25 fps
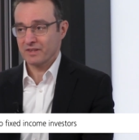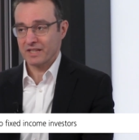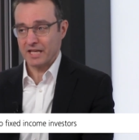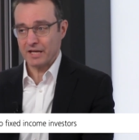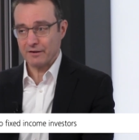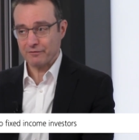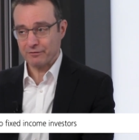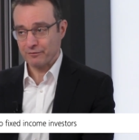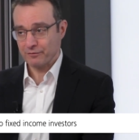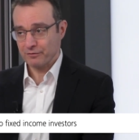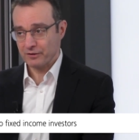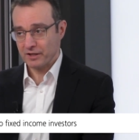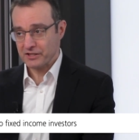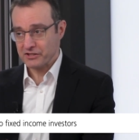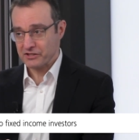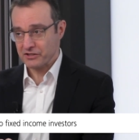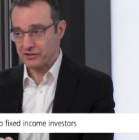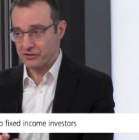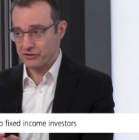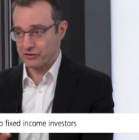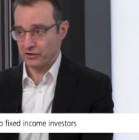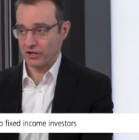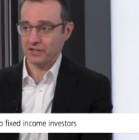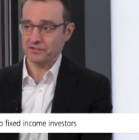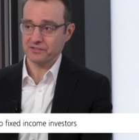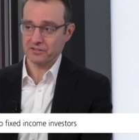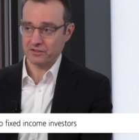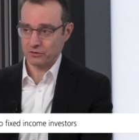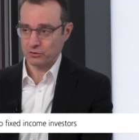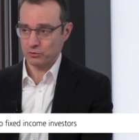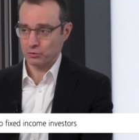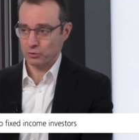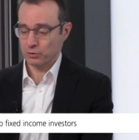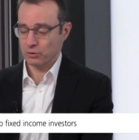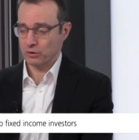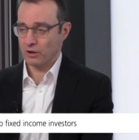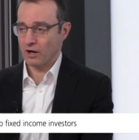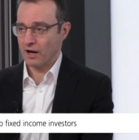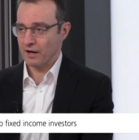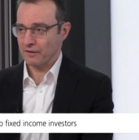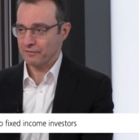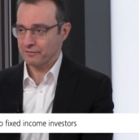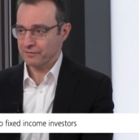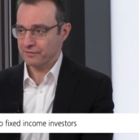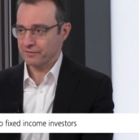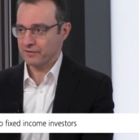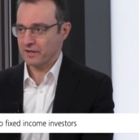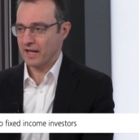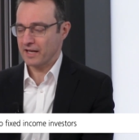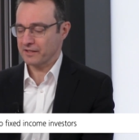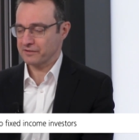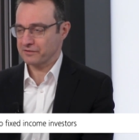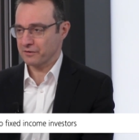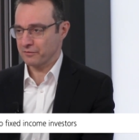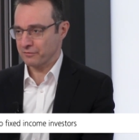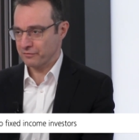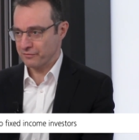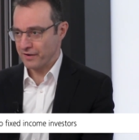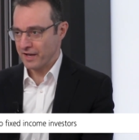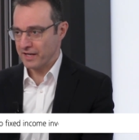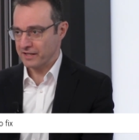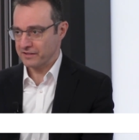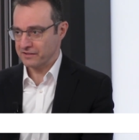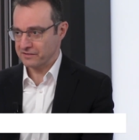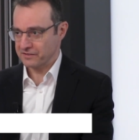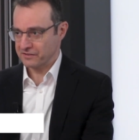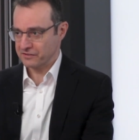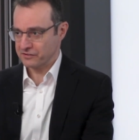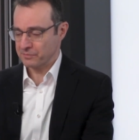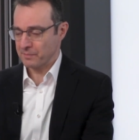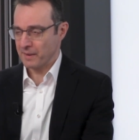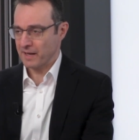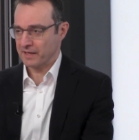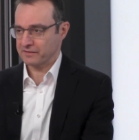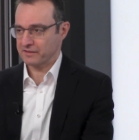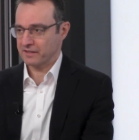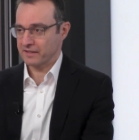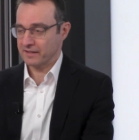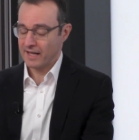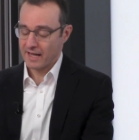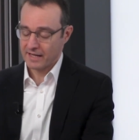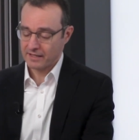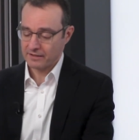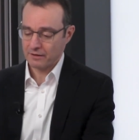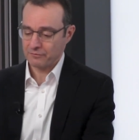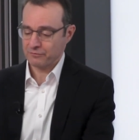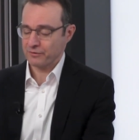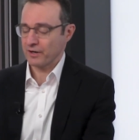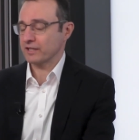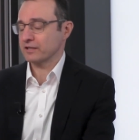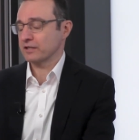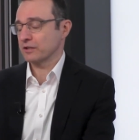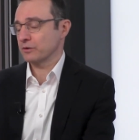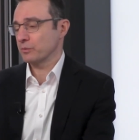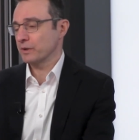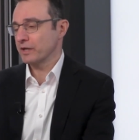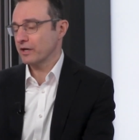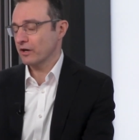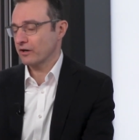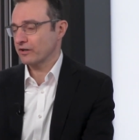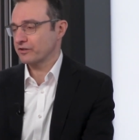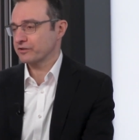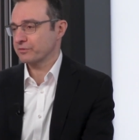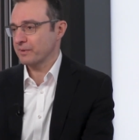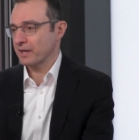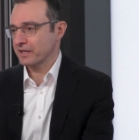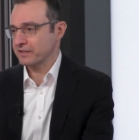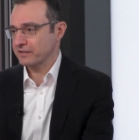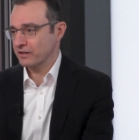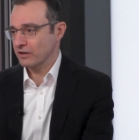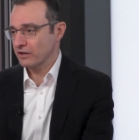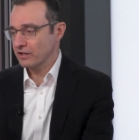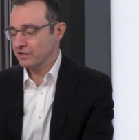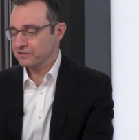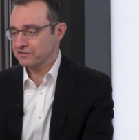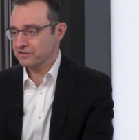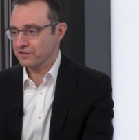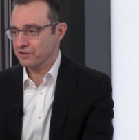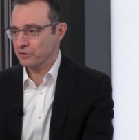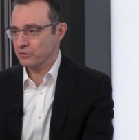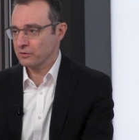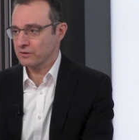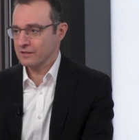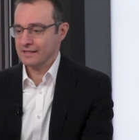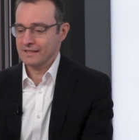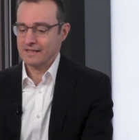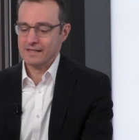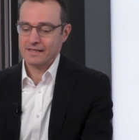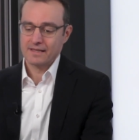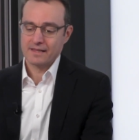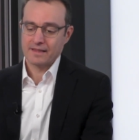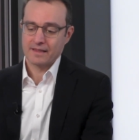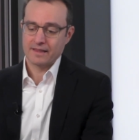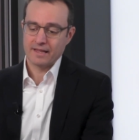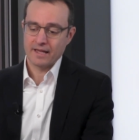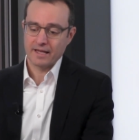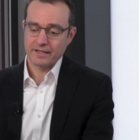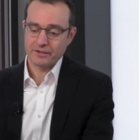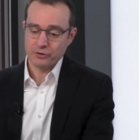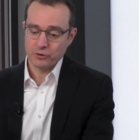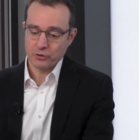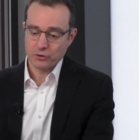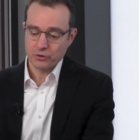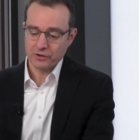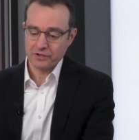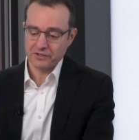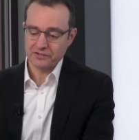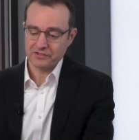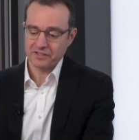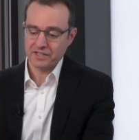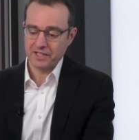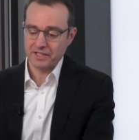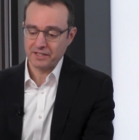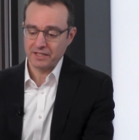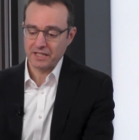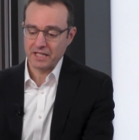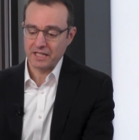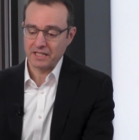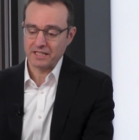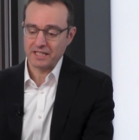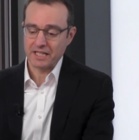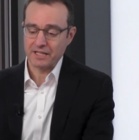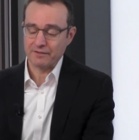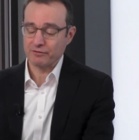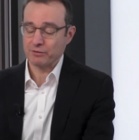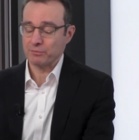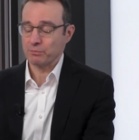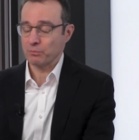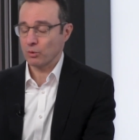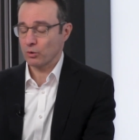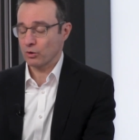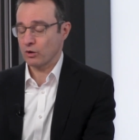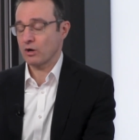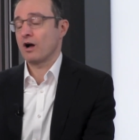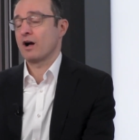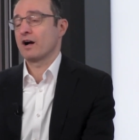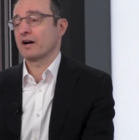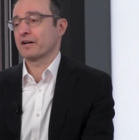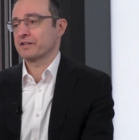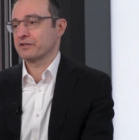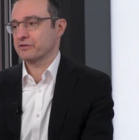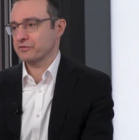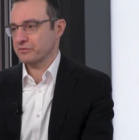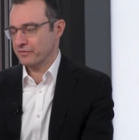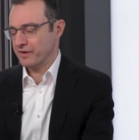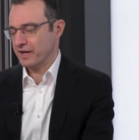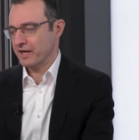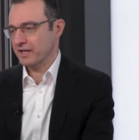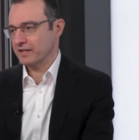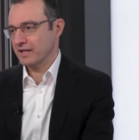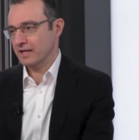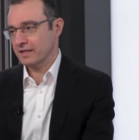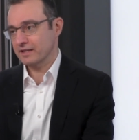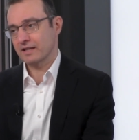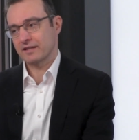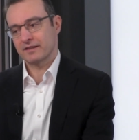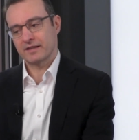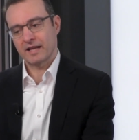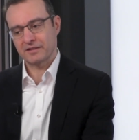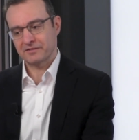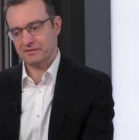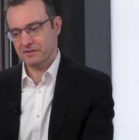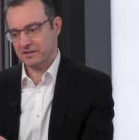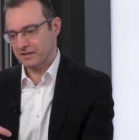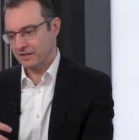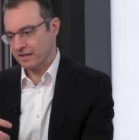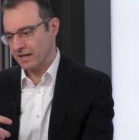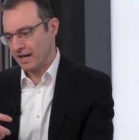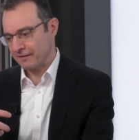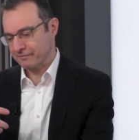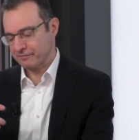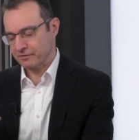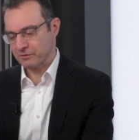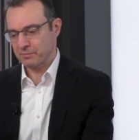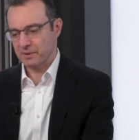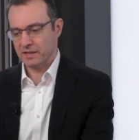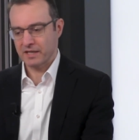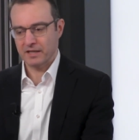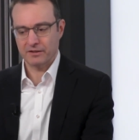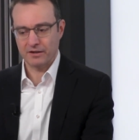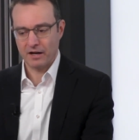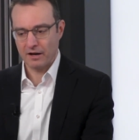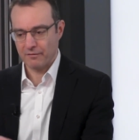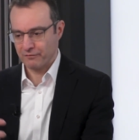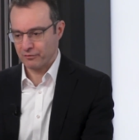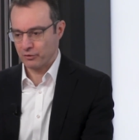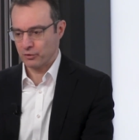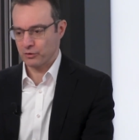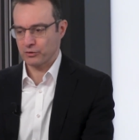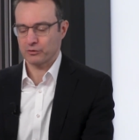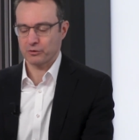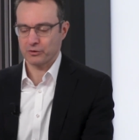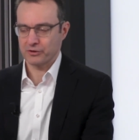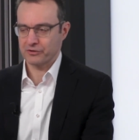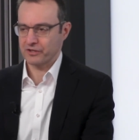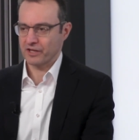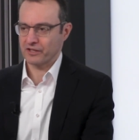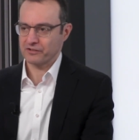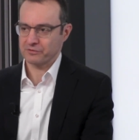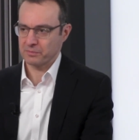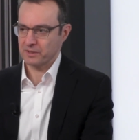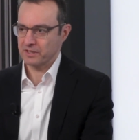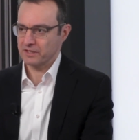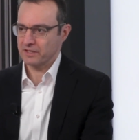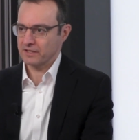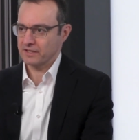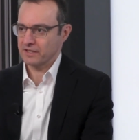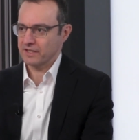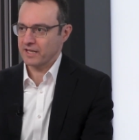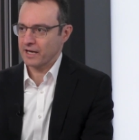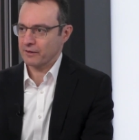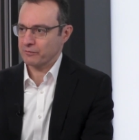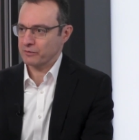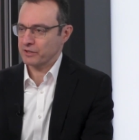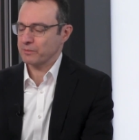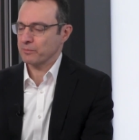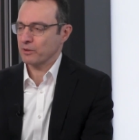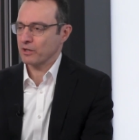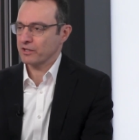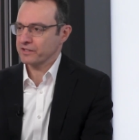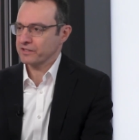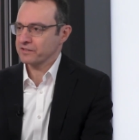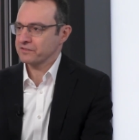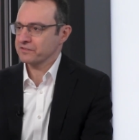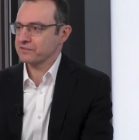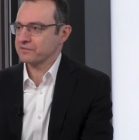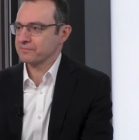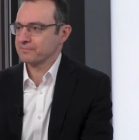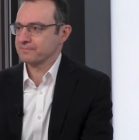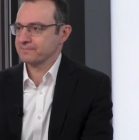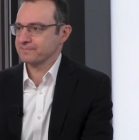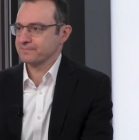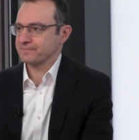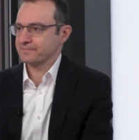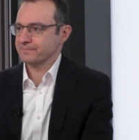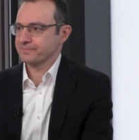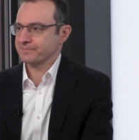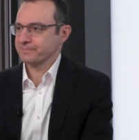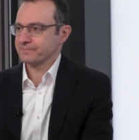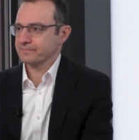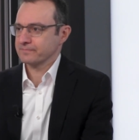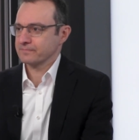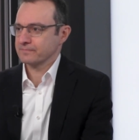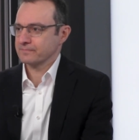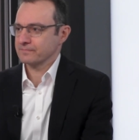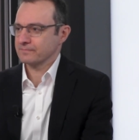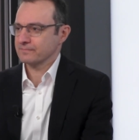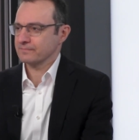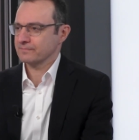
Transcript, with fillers: if inflation doesn't cool off, as the Fed is expecting, and, and frankly we are expecting also, then you could see an even more hawkish Fed. And, and that's going to have to be a, a, further adjustment in the equity markets. Great. Thank you